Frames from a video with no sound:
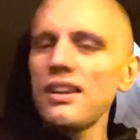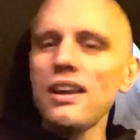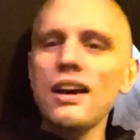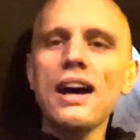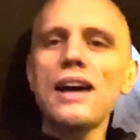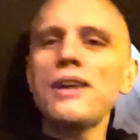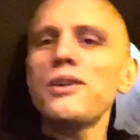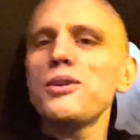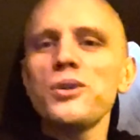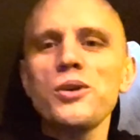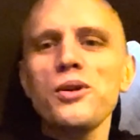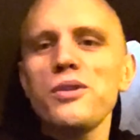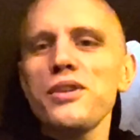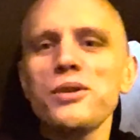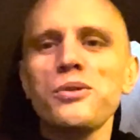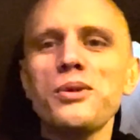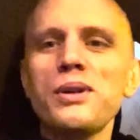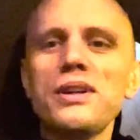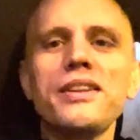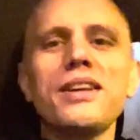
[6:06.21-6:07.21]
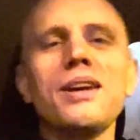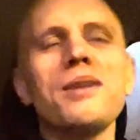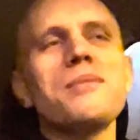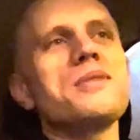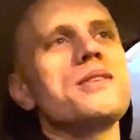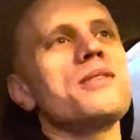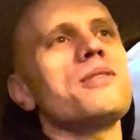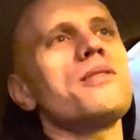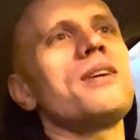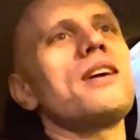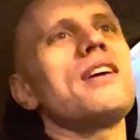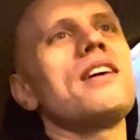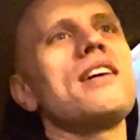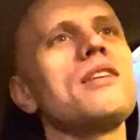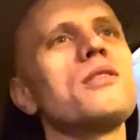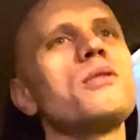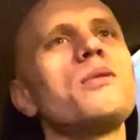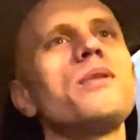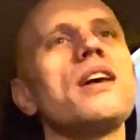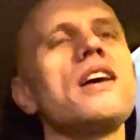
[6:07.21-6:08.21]
I don't know their real name, so
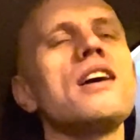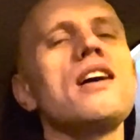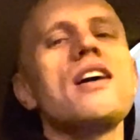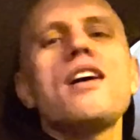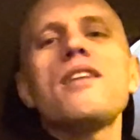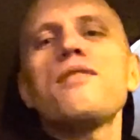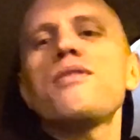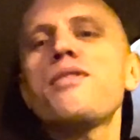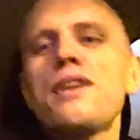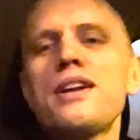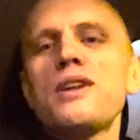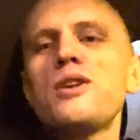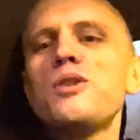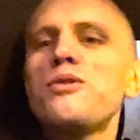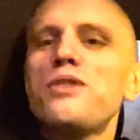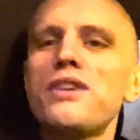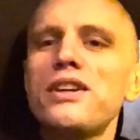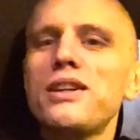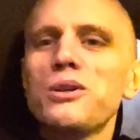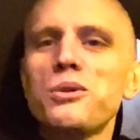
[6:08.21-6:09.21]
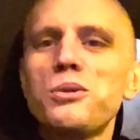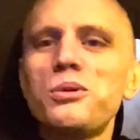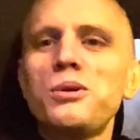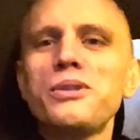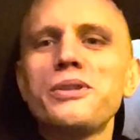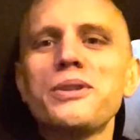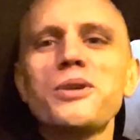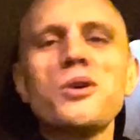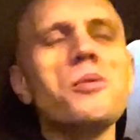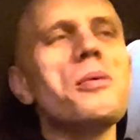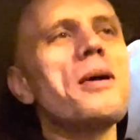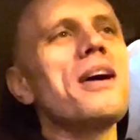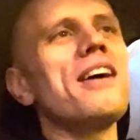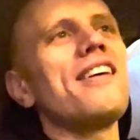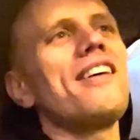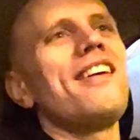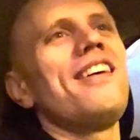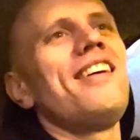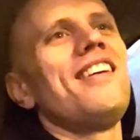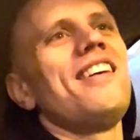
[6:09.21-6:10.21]
I only have Thank You Very Cool to go
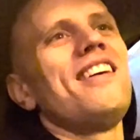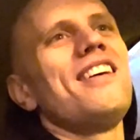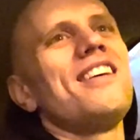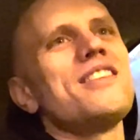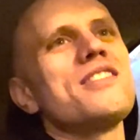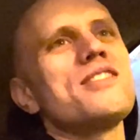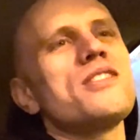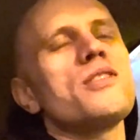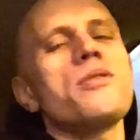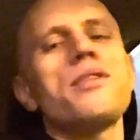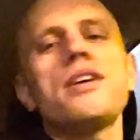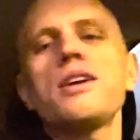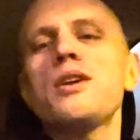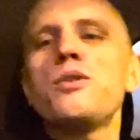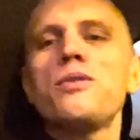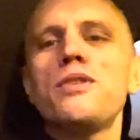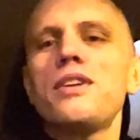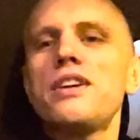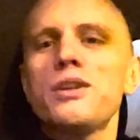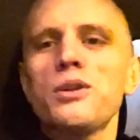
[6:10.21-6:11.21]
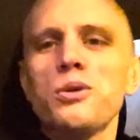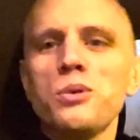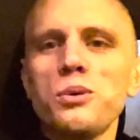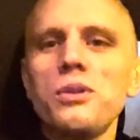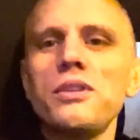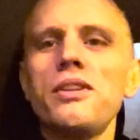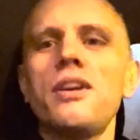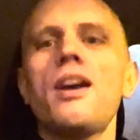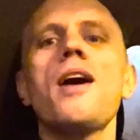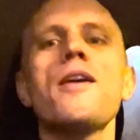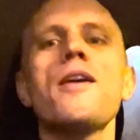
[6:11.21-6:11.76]
by. So Thank You Very Cool, Thank